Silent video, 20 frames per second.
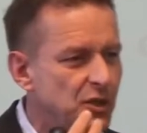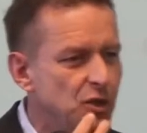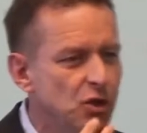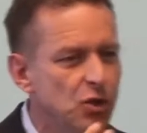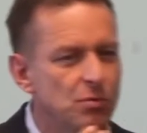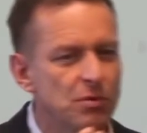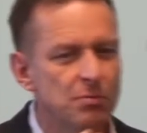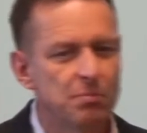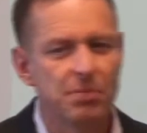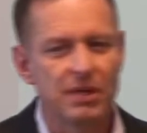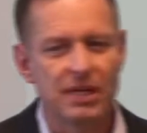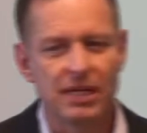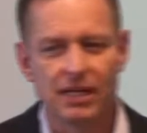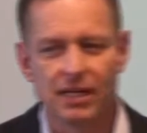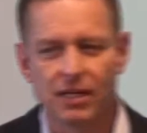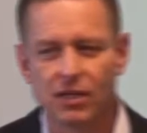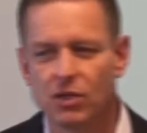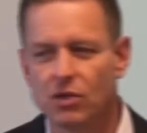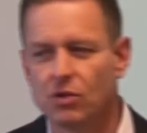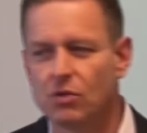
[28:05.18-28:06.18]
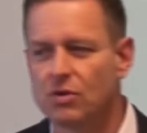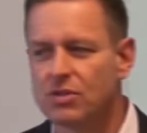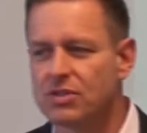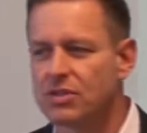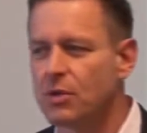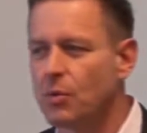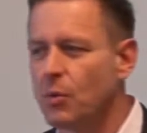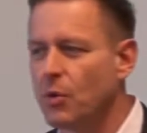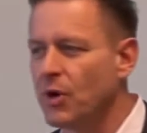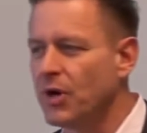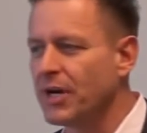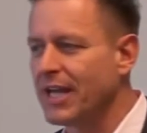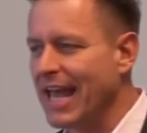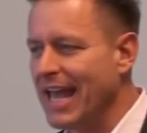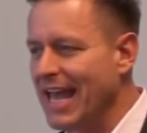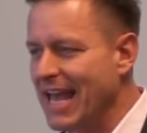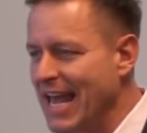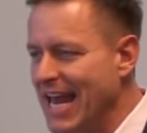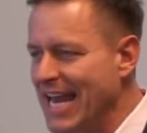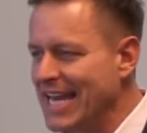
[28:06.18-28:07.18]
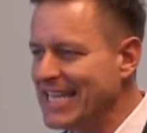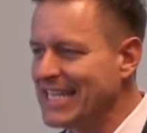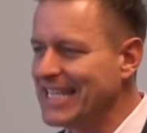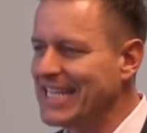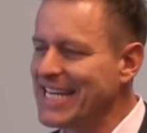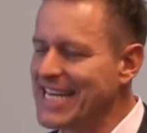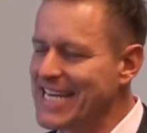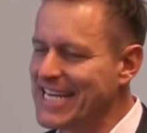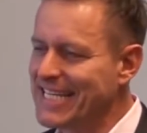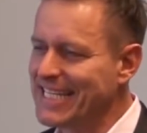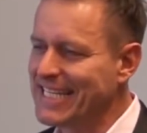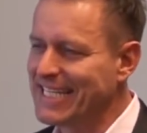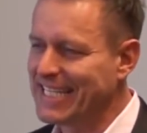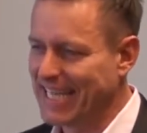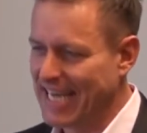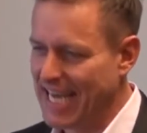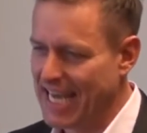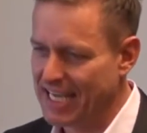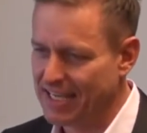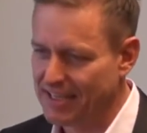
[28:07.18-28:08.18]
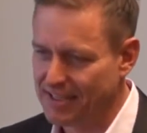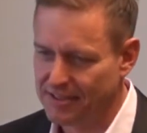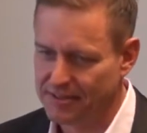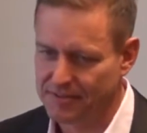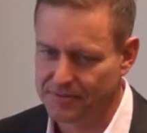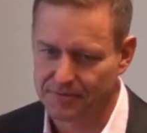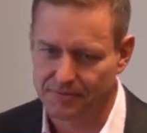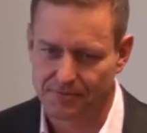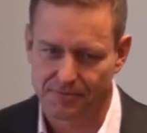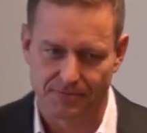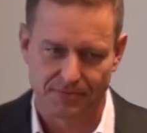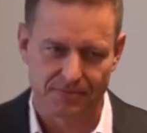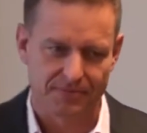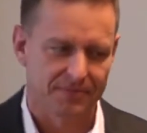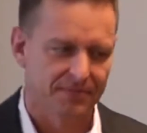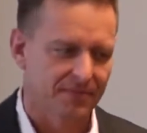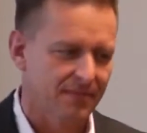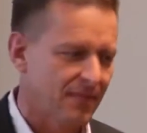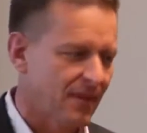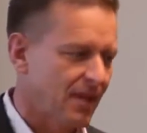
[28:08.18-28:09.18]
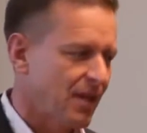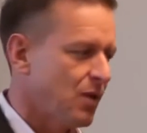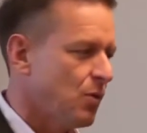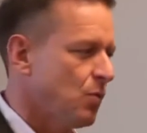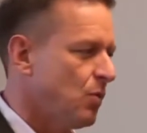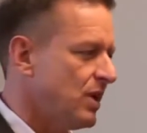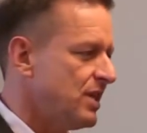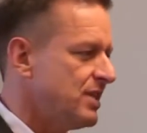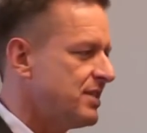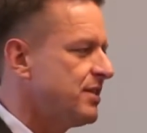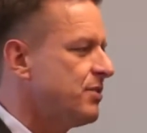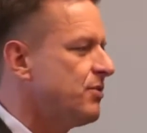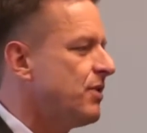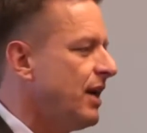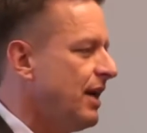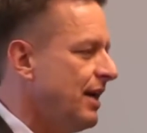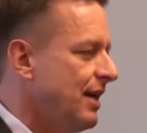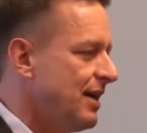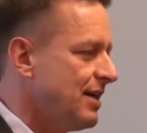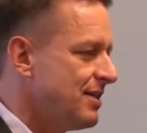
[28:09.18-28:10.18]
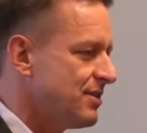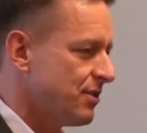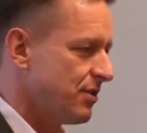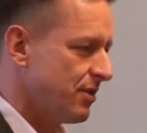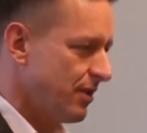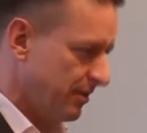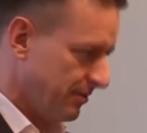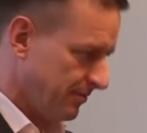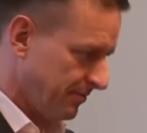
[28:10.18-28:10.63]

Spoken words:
a human being use the word "and" in a day? What is the right answer?